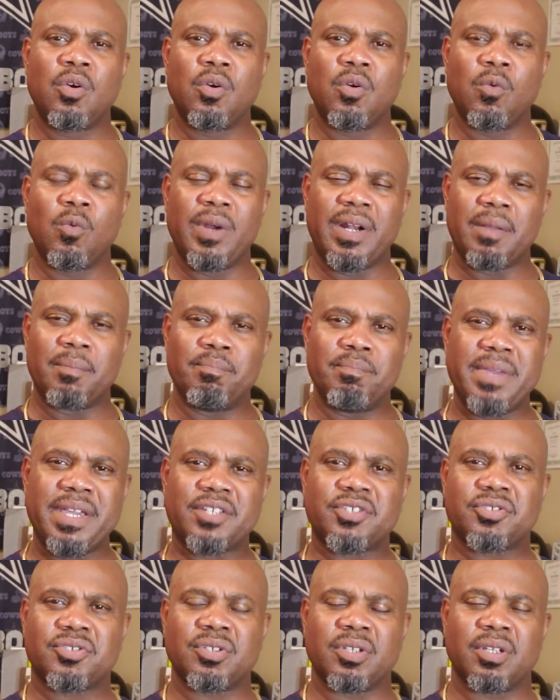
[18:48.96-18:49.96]
with a
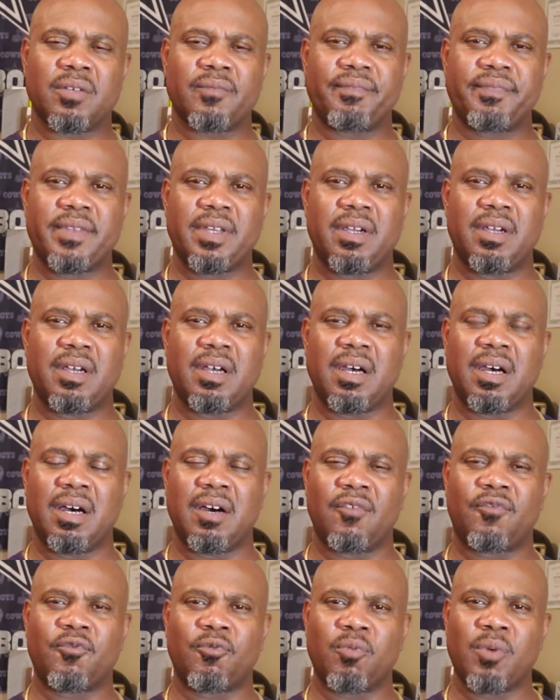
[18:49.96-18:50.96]
mixture
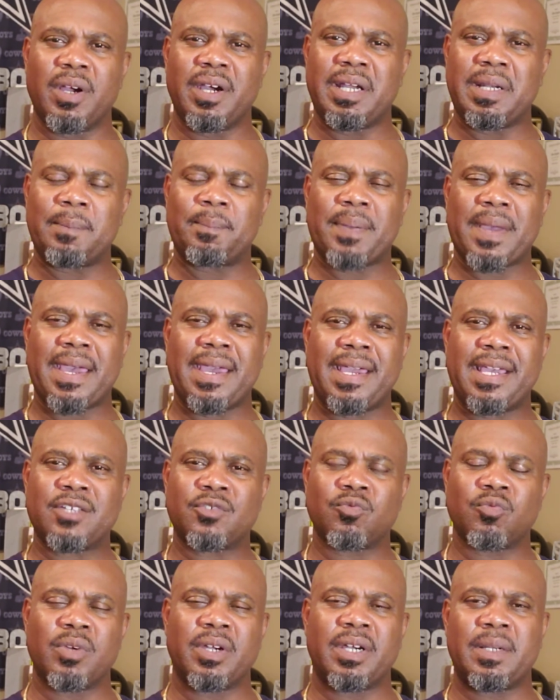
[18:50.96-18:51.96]
of run,
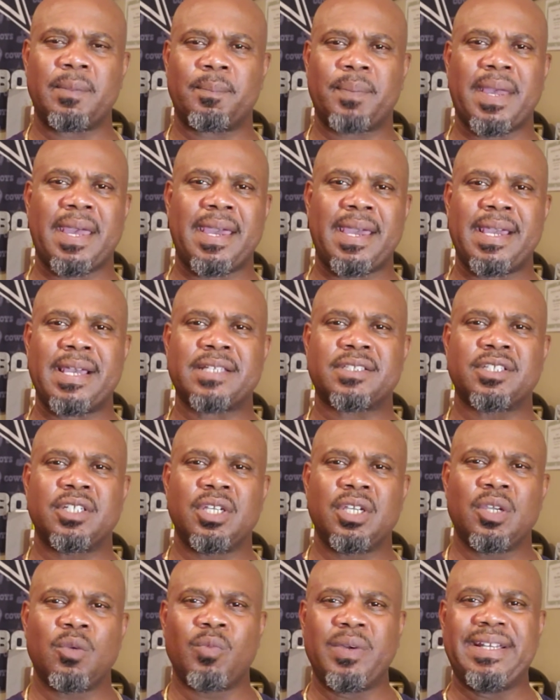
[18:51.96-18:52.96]
pass.
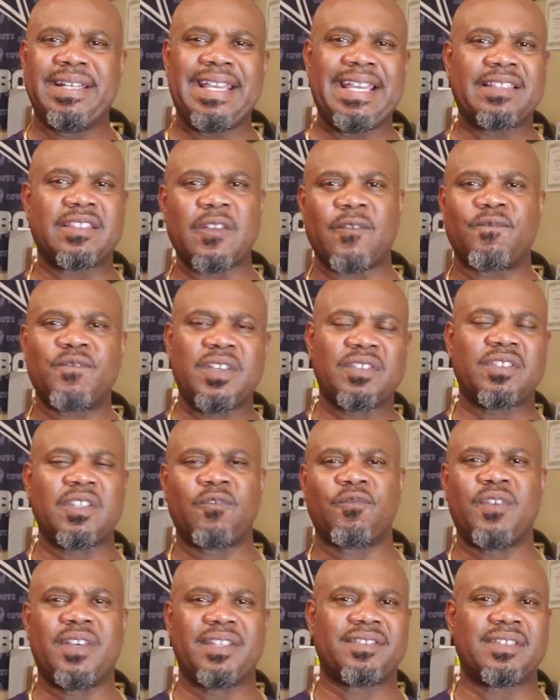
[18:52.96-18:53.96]
We need the
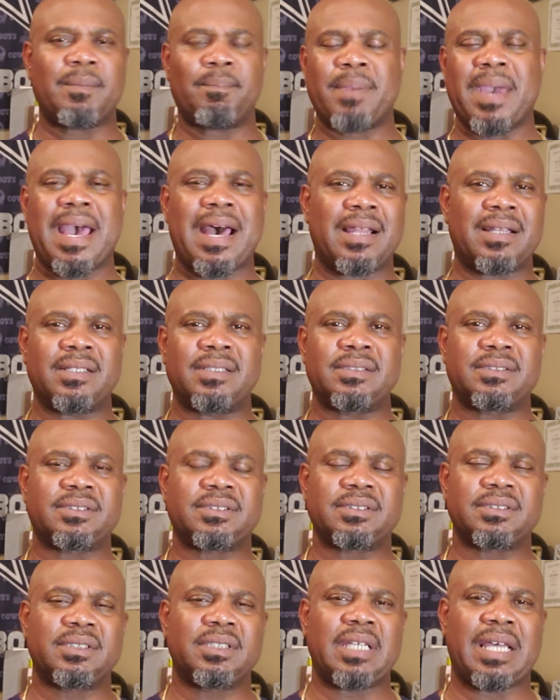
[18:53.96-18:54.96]
50-50 balance.
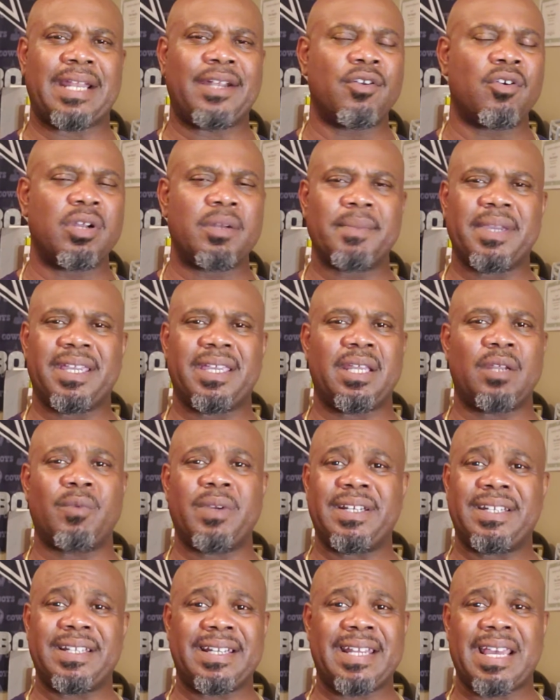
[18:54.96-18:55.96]
I know in the beginning we
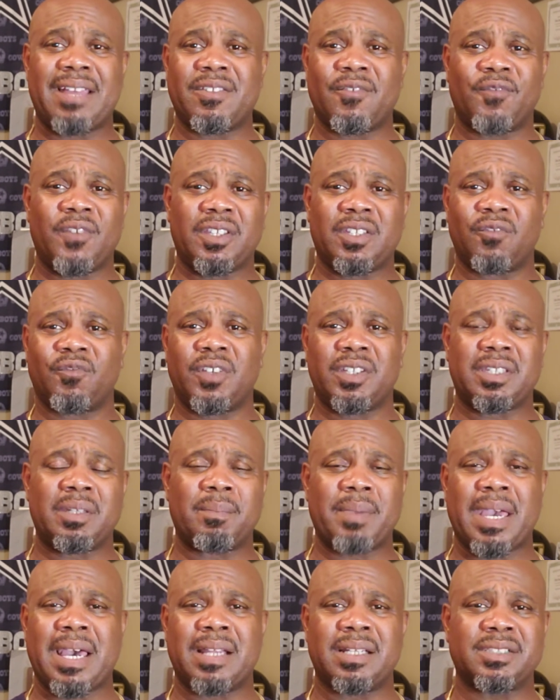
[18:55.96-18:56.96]
didn't have the 50-50
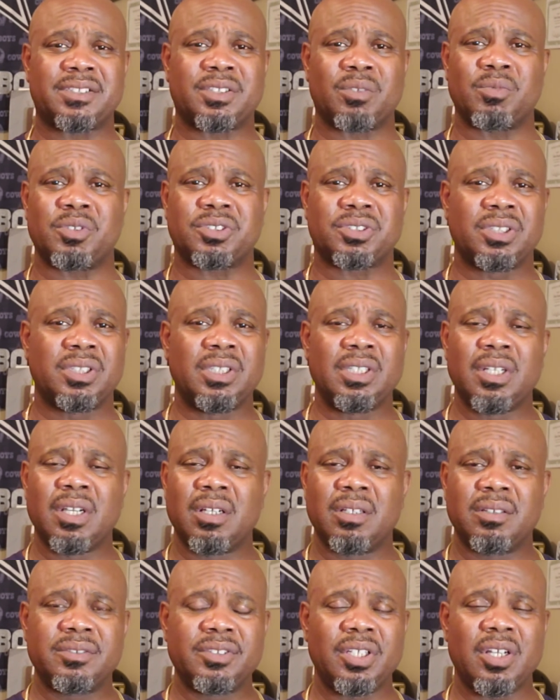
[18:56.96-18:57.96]
balance. It was,
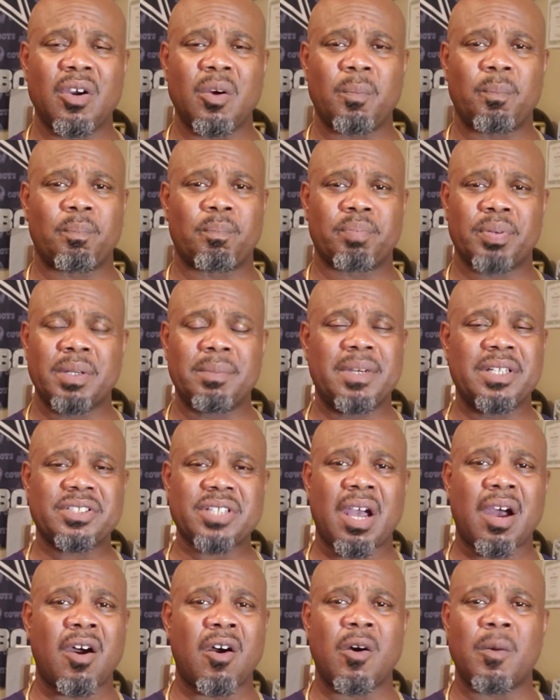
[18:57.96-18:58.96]
pretty much
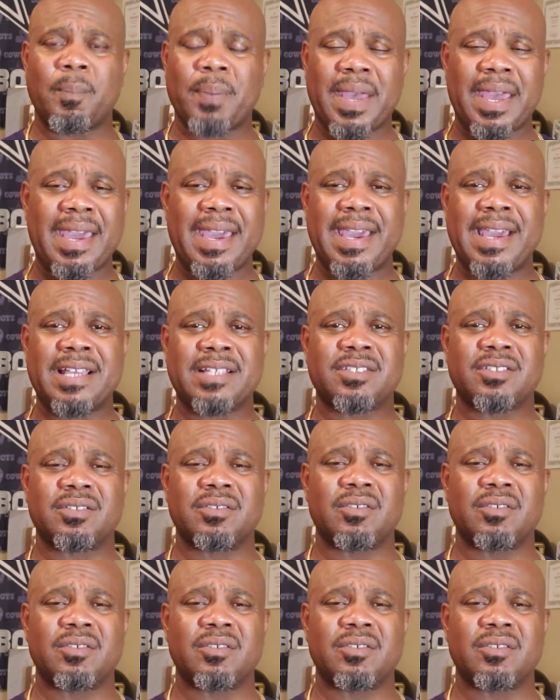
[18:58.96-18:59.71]
all pass,